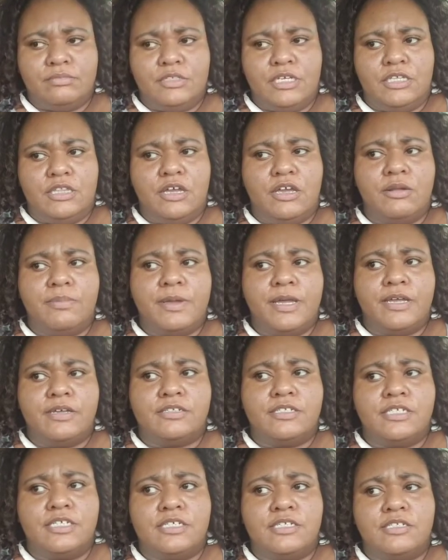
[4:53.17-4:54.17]
30
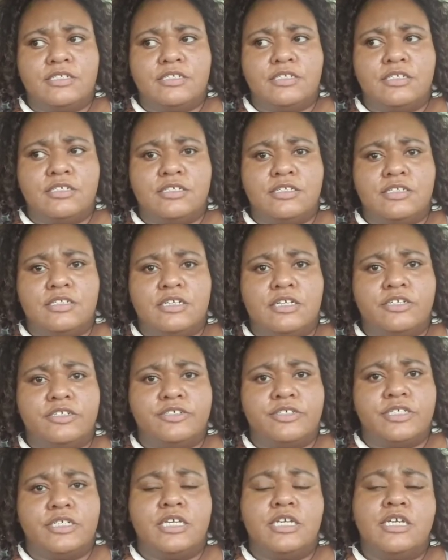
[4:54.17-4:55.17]
pounds since the
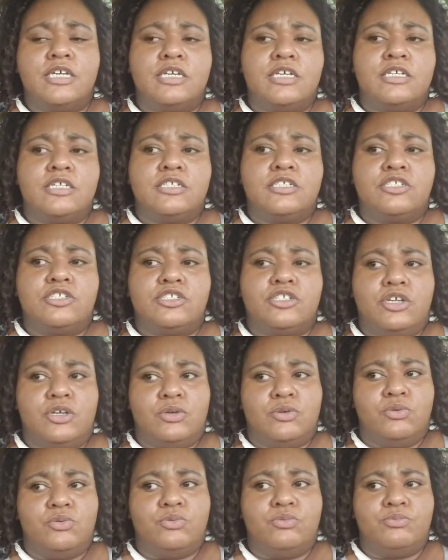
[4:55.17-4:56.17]
surgery.
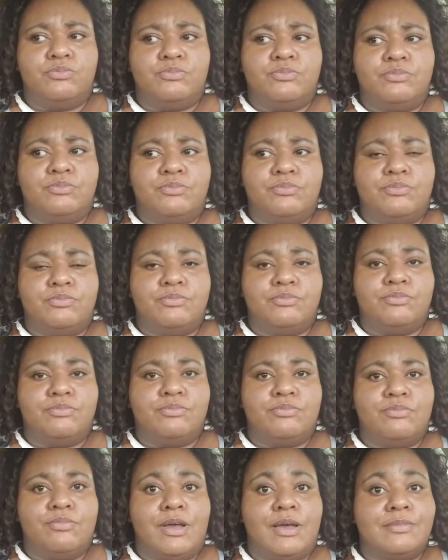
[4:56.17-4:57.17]
So
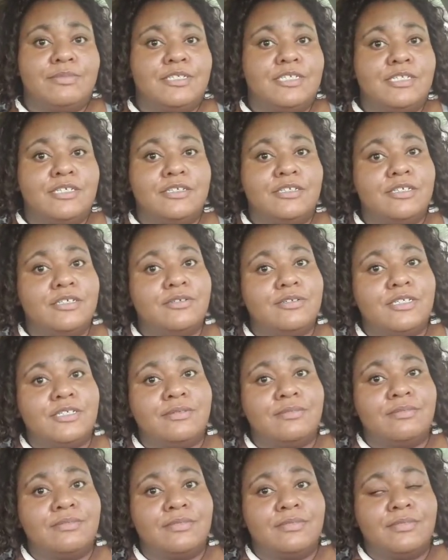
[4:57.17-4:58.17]
I'm still
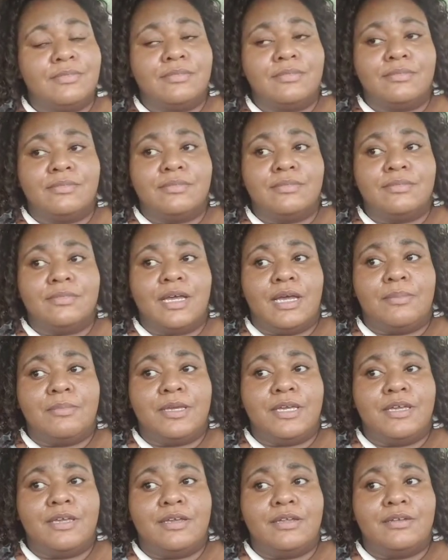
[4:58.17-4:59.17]
losing. I
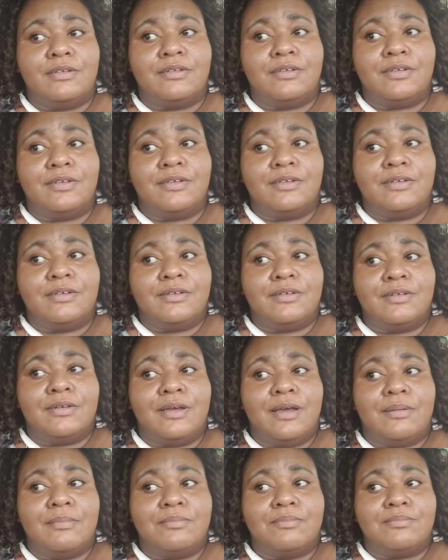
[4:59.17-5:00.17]
mean,
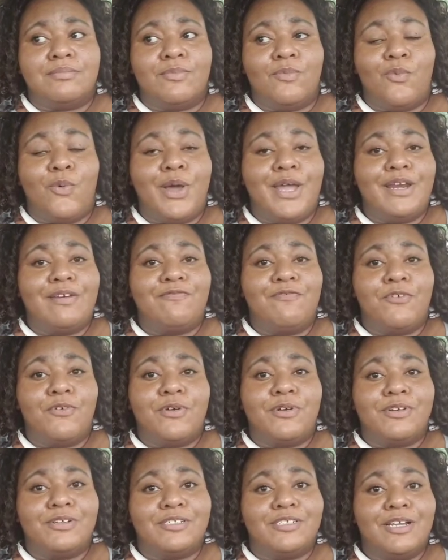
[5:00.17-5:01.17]
I'm waiting
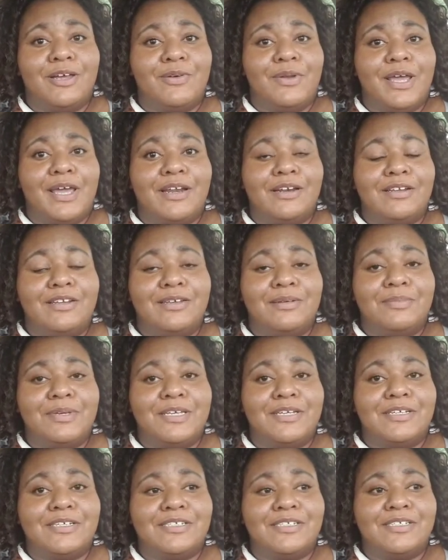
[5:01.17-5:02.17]
for it to slow down a little
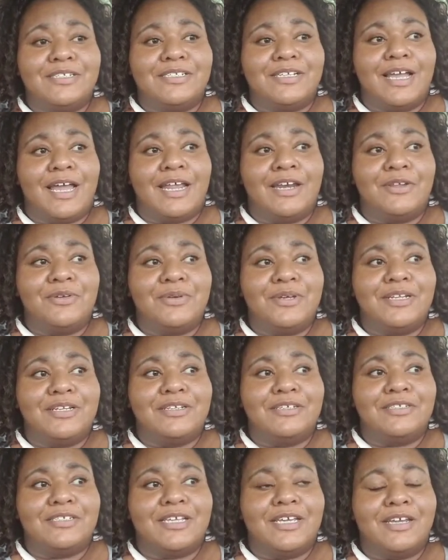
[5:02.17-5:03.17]
bit because I do get a
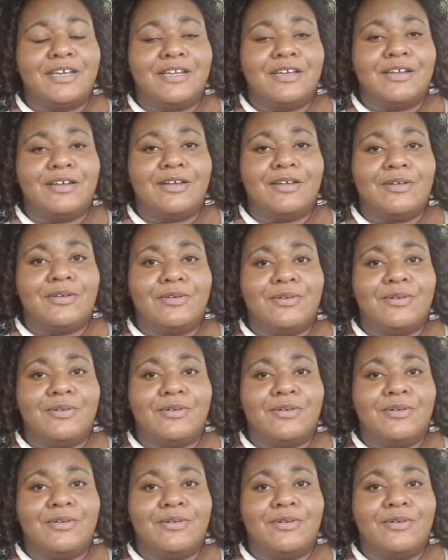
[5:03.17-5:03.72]
little scared like, oh